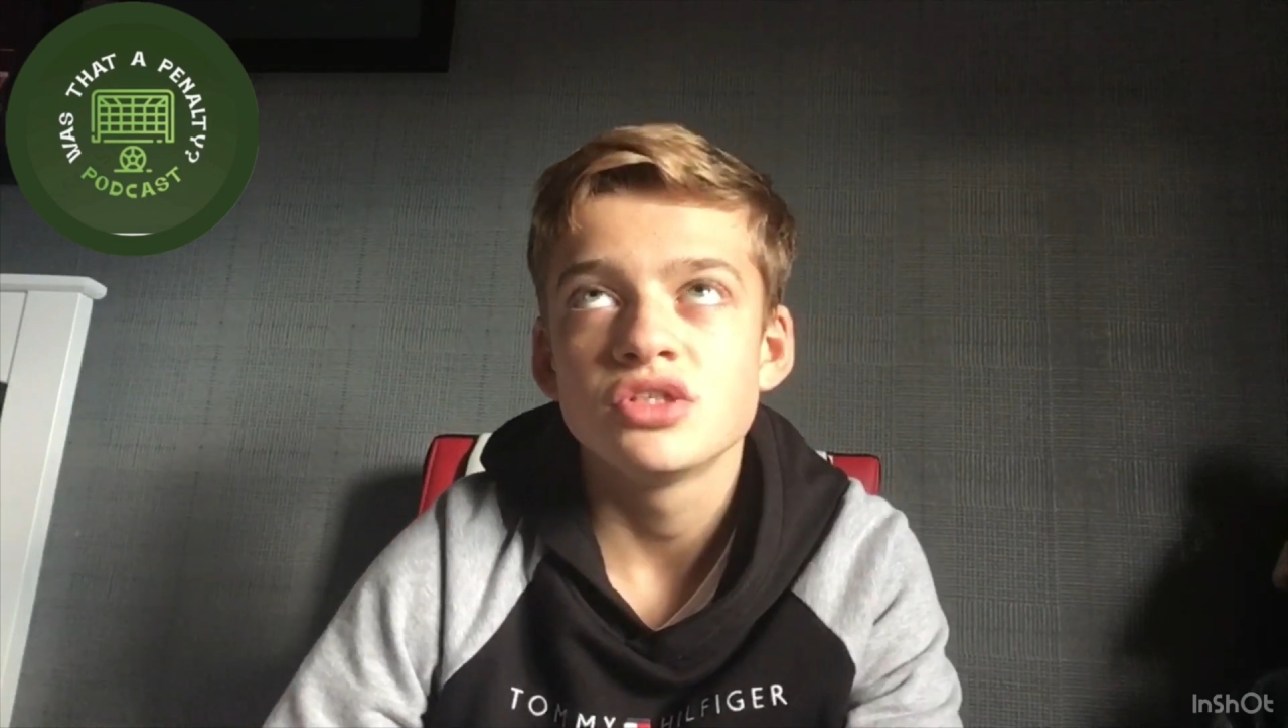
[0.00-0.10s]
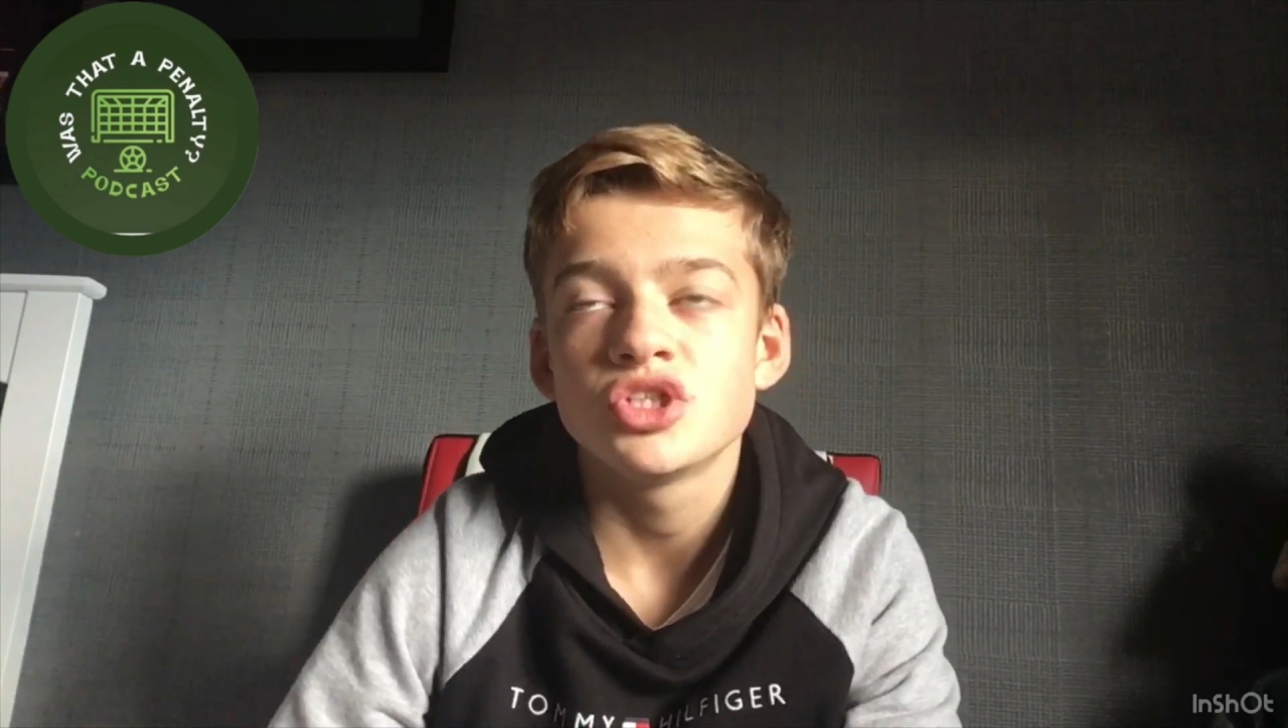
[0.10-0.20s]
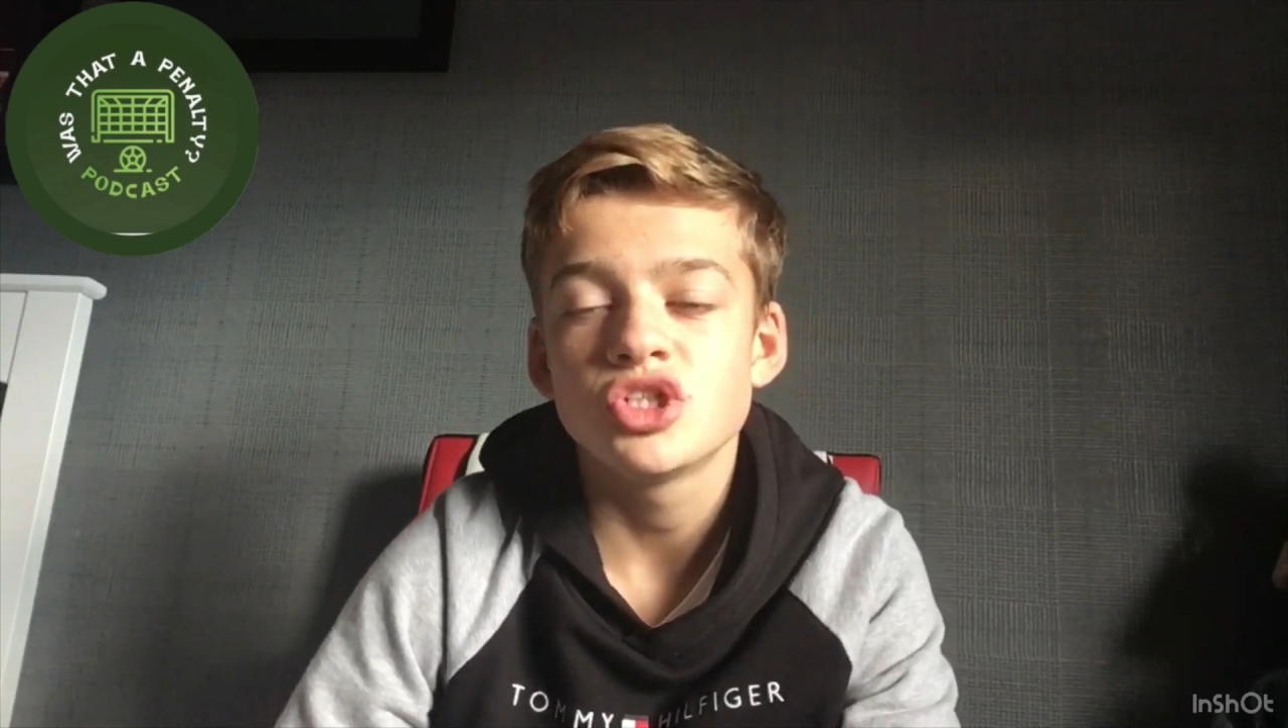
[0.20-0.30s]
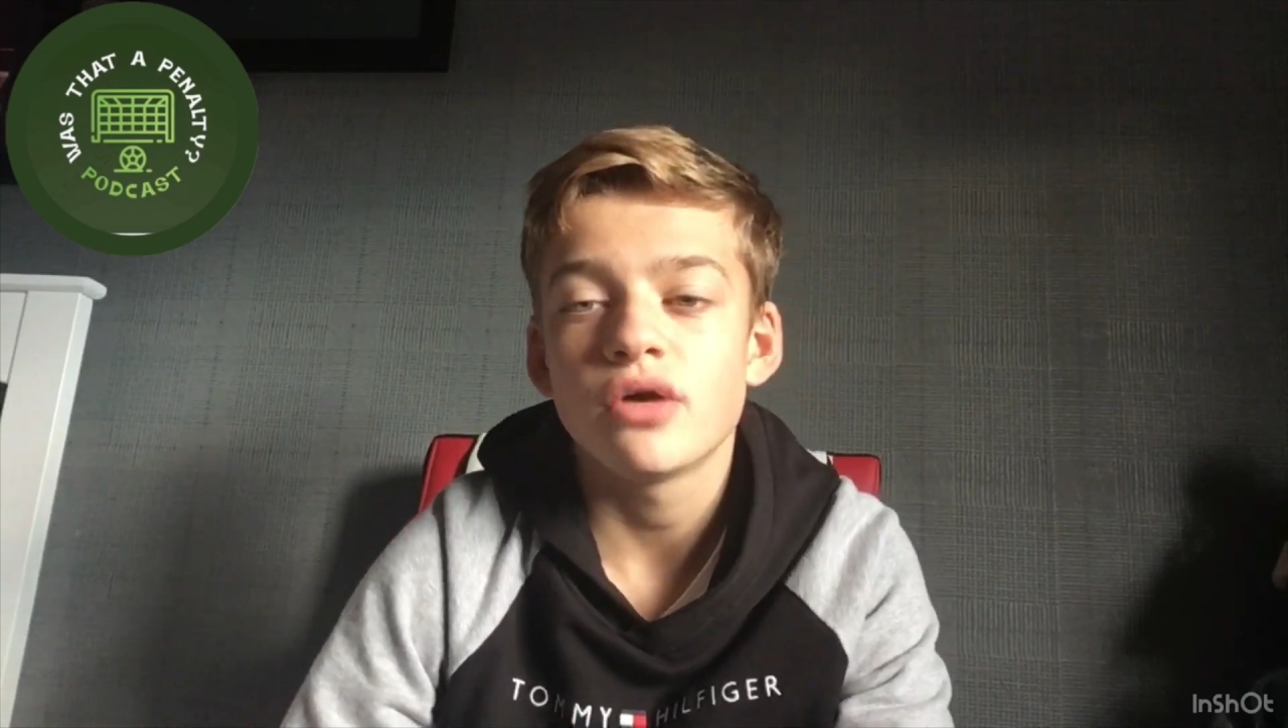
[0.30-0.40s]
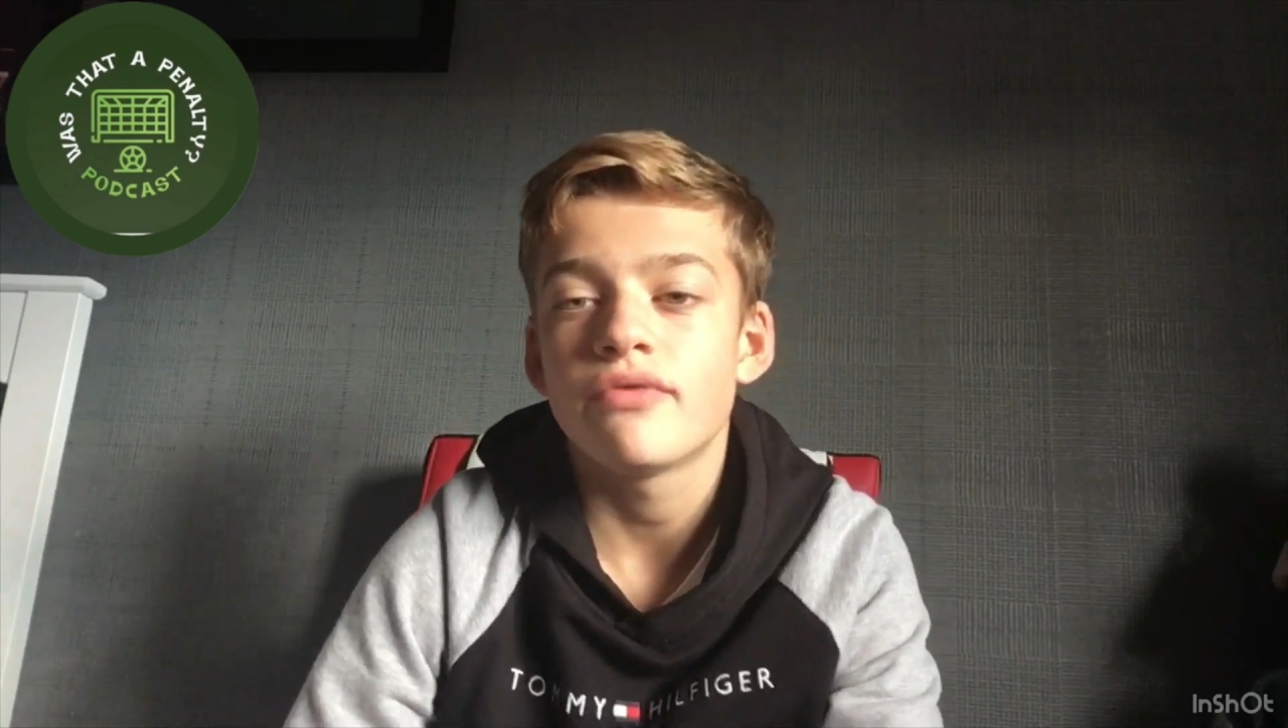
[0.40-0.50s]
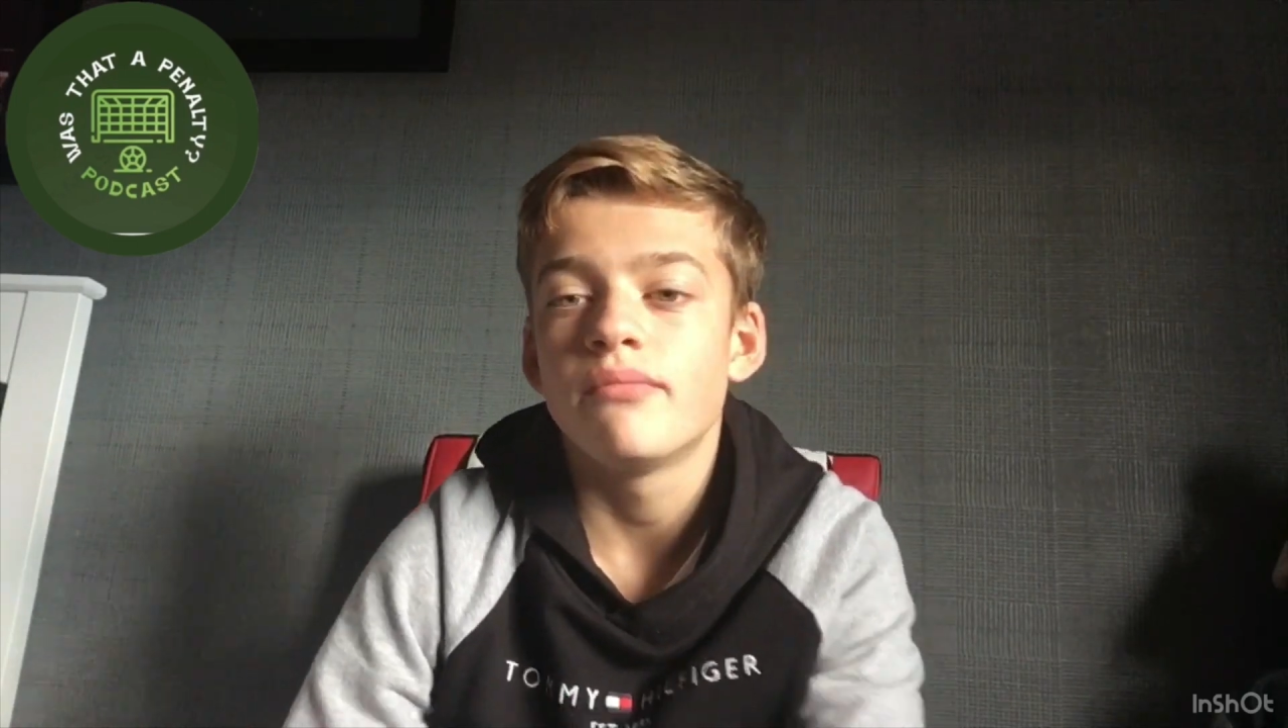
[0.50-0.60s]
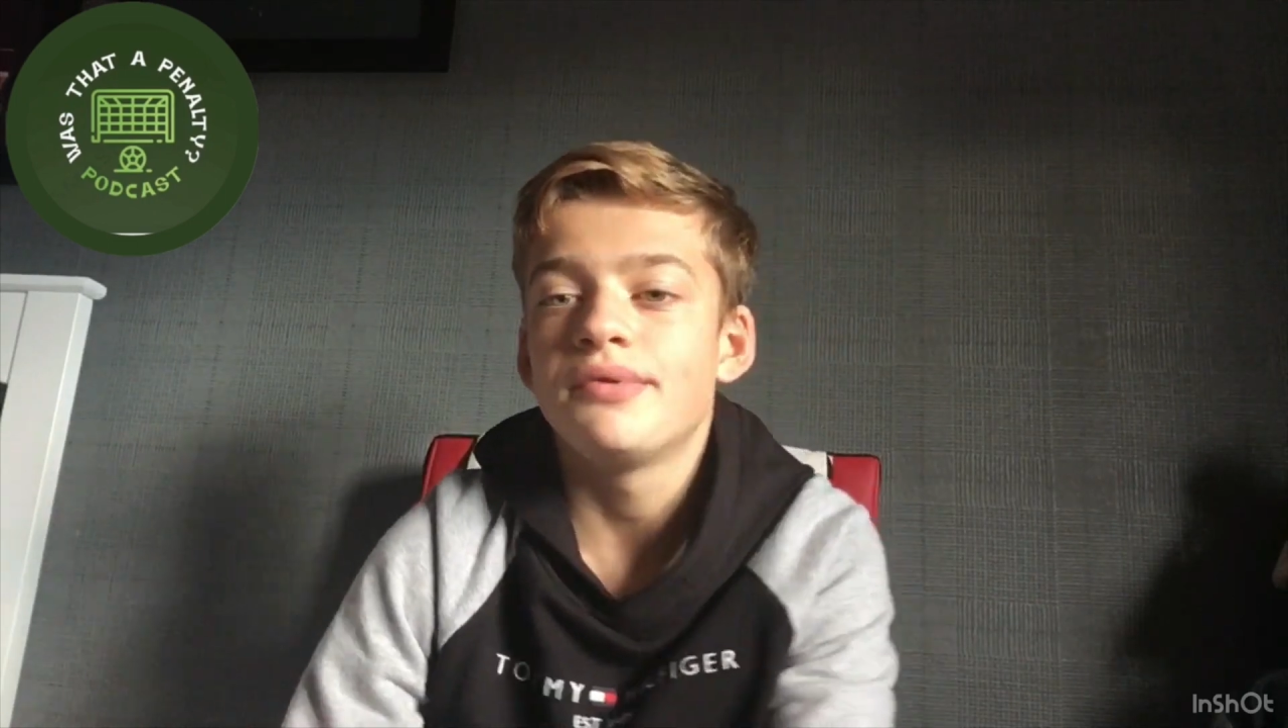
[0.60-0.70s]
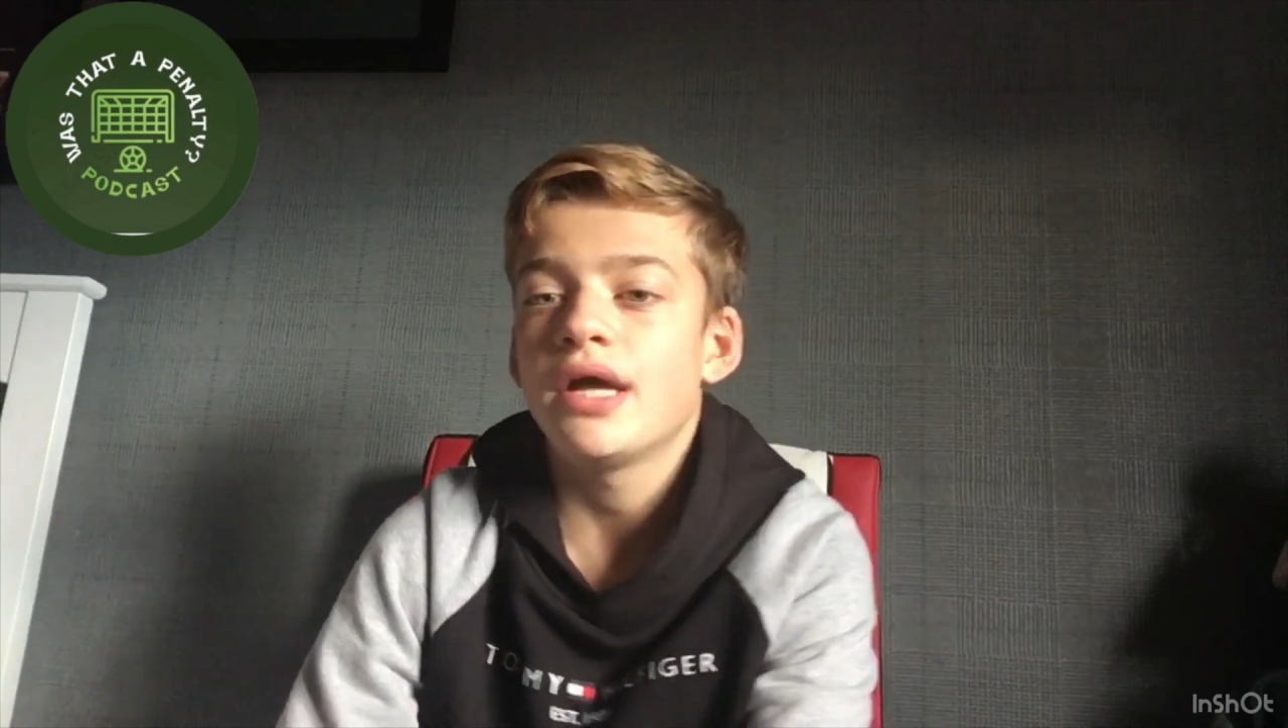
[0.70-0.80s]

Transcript: the shot from